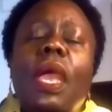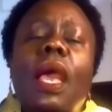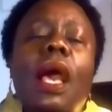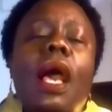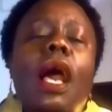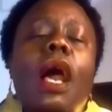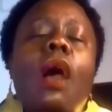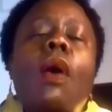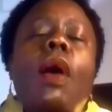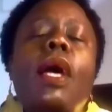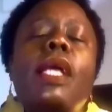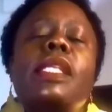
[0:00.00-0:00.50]

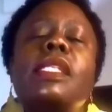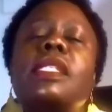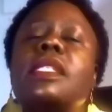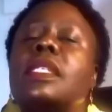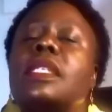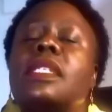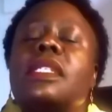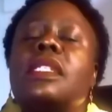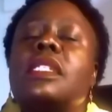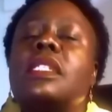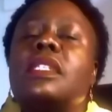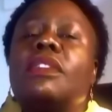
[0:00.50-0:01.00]
How has
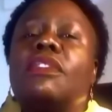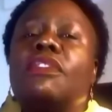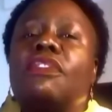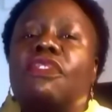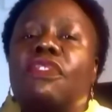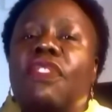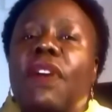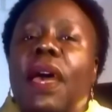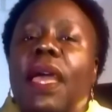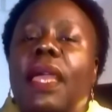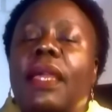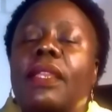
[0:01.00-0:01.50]
it
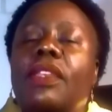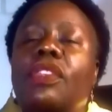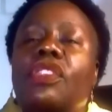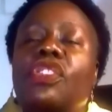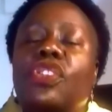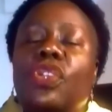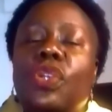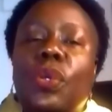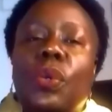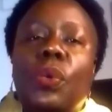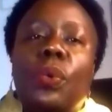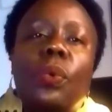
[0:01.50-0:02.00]
defined
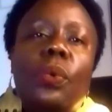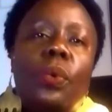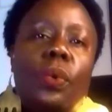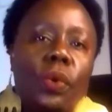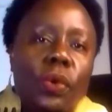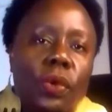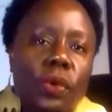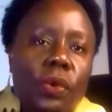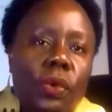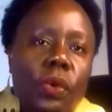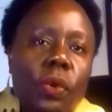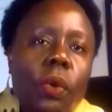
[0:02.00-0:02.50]
you?
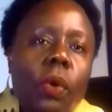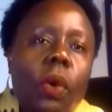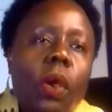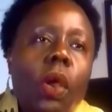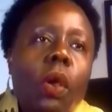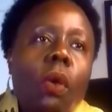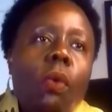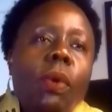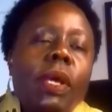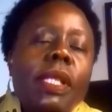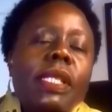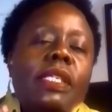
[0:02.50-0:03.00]
You know,
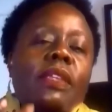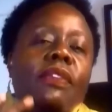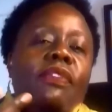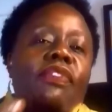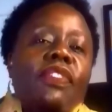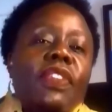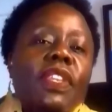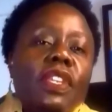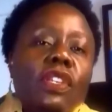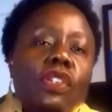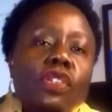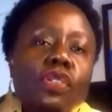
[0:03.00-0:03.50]
what
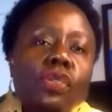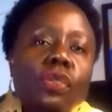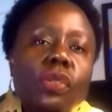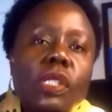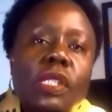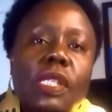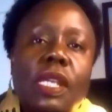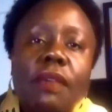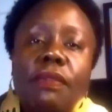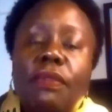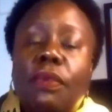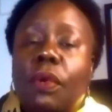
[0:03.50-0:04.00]

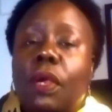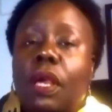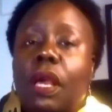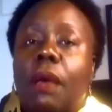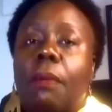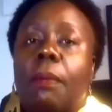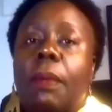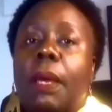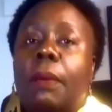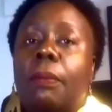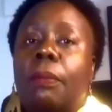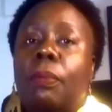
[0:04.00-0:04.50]
definitions have you
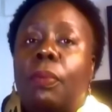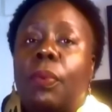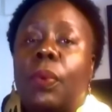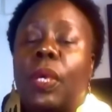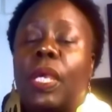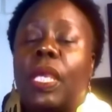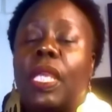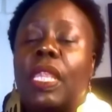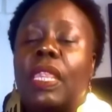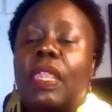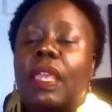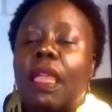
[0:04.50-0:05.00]
come up
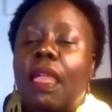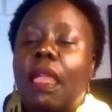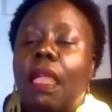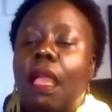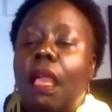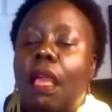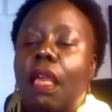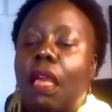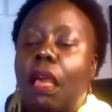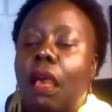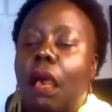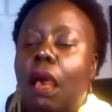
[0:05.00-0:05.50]
with
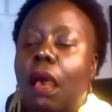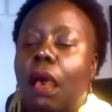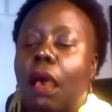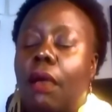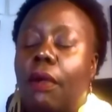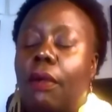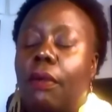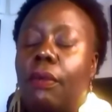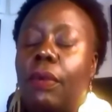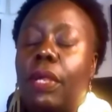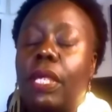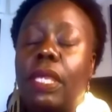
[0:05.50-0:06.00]

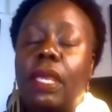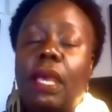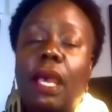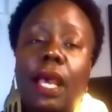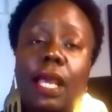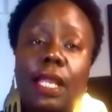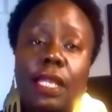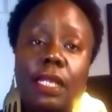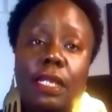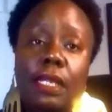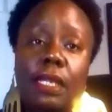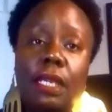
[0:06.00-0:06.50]

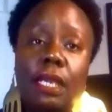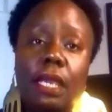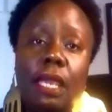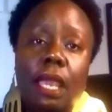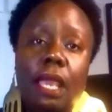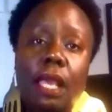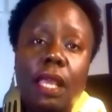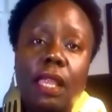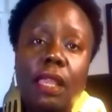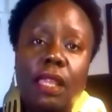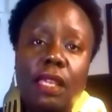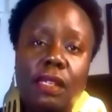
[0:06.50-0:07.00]
regarding
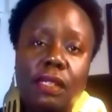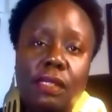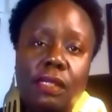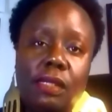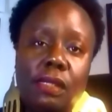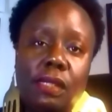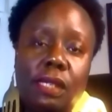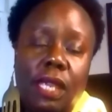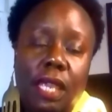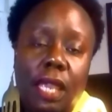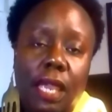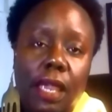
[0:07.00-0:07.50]

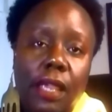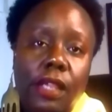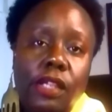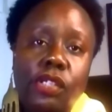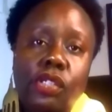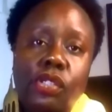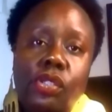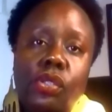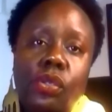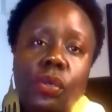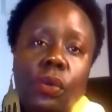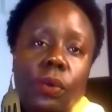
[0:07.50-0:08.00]
this
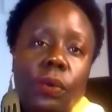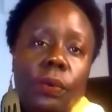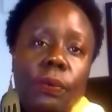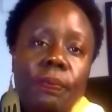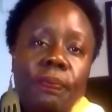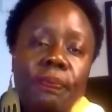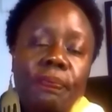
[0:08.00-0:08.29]
issue?